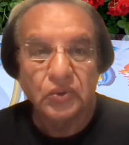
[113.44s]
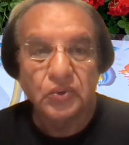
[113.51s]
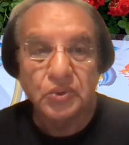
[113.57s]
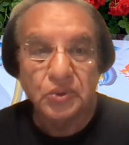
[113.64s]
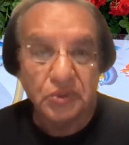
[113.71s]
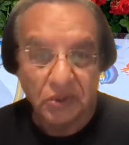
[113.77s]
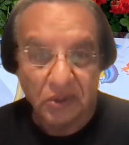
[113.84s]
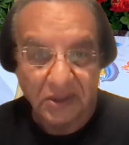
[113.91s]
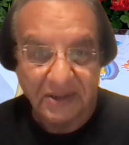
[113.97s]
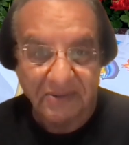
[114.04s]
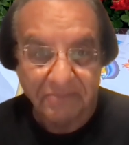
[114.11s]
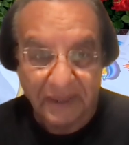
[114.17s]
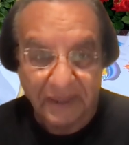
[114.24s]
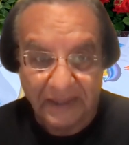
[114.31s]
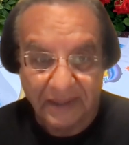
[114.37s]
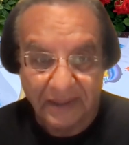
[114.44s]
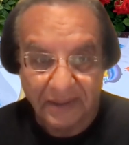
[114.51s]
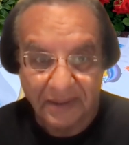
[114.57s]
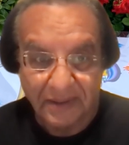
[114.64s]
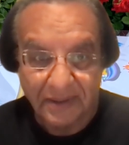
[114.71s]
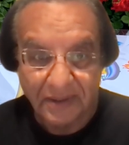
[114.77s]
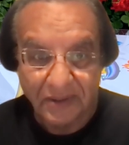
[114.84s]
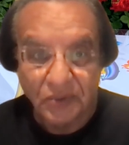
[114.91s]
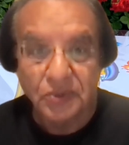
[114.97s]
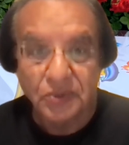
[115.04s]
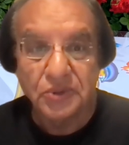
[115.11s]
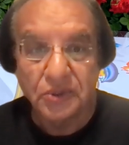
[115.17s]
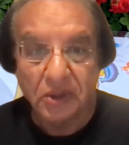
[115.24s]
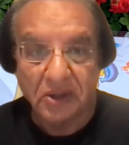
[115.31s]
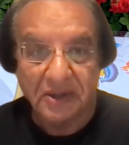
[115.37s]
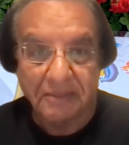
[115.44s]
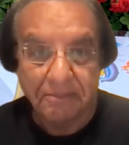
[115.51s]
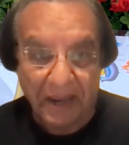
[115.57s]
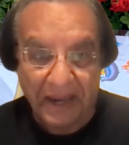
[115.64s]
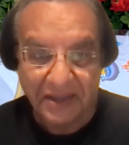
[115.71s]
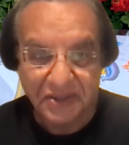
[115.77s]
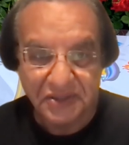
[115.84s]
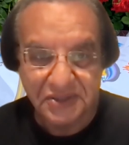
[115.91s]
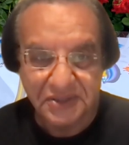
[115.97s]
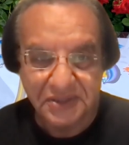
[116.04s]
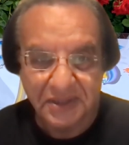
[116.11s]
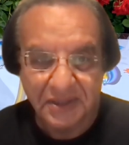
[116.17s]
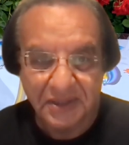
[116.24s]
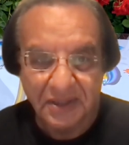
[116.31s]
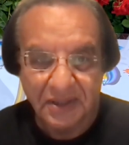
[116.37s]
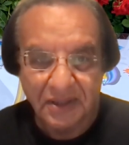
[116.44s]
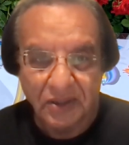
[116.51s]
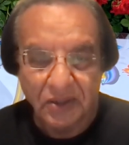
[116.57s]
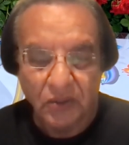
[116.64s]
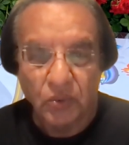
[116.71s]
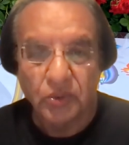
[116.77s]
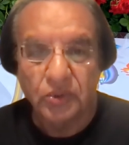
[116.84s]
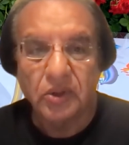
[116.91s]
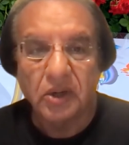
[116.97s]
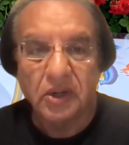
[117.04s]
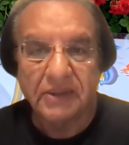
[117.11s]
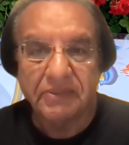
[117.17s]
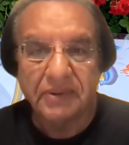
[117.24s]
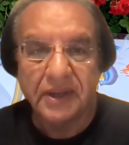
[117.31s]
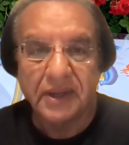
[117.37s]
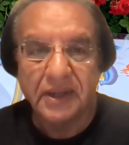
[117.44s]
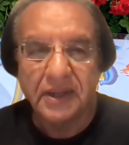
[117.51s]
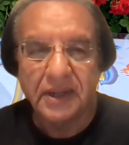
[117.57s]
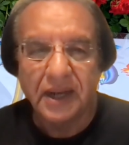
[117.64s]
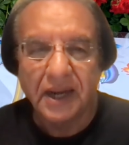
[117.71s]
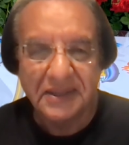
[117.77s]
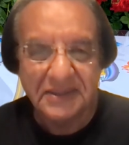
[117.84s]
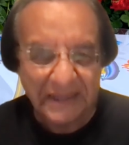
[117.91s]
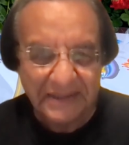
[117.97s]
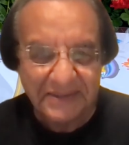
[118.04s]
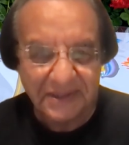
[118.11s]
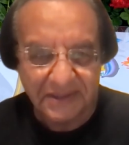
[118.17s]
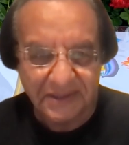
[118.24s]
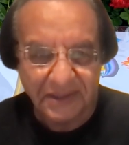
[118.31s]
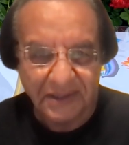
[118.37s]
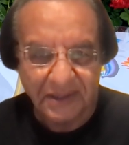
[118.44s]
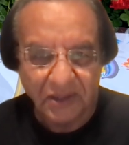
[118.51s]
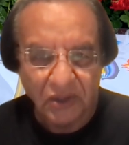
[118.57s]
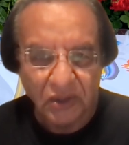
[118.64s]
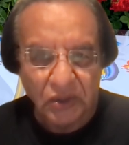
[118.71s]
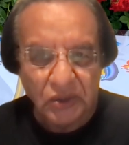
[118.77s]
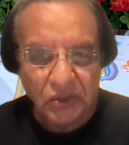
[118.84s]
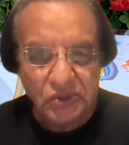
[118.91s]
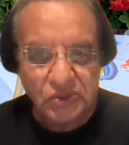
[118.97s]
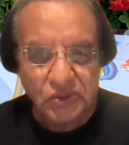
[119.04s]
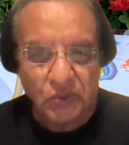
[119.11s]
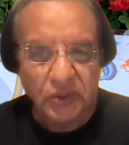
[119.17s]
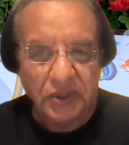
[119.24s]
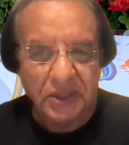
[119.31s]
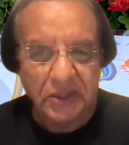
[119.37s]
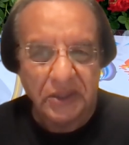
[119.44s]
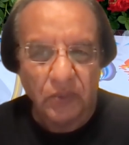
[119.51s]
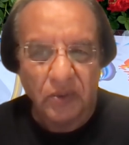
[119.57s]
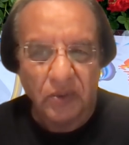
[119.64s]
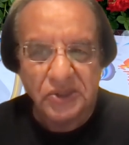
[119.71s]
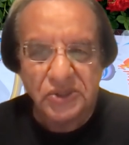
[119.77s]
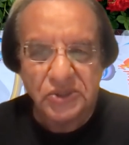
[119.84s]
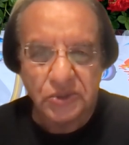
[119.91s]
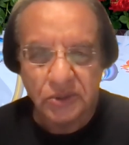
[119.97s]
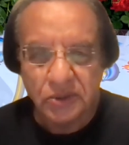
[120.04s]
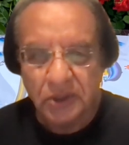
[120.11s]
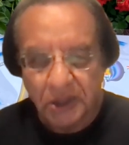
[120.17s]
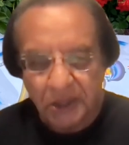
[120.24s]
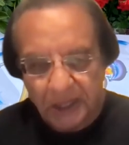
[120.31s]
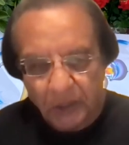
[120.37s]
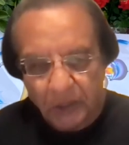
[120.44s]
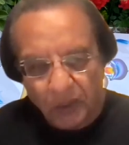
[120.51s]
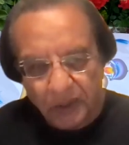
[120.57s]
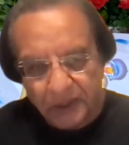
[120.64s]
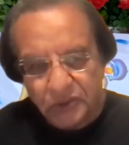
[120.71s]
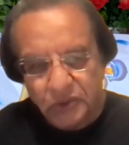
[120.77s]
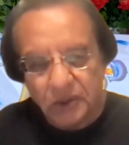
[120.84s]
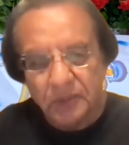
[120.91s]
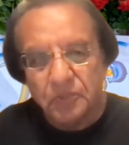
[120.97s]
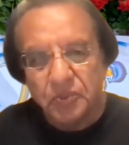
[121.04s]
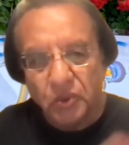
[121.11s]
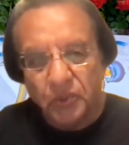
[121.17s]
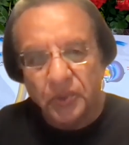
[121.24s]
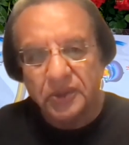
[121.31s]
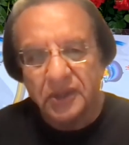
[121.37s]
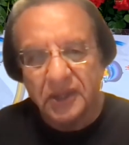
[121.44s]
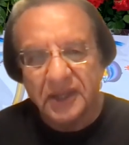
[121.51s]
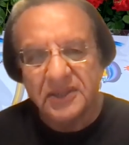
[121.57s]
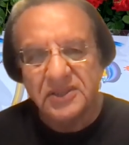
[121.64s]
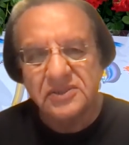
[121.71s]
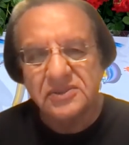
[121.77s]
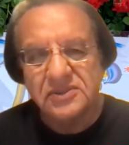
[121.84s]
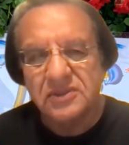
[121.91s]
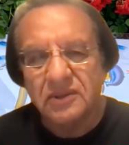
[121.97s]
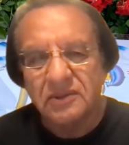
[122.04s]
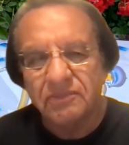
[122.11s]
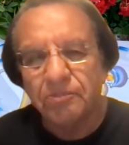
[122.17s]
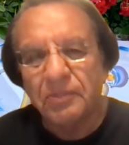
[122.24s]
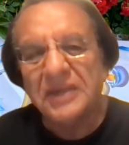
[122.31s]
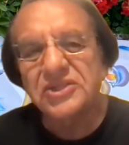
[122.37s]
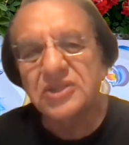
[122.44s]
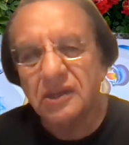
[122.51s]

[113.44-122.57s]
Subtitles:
who do not have money, who do not have banks, who do not have a identity. So he wanted to improve it in a much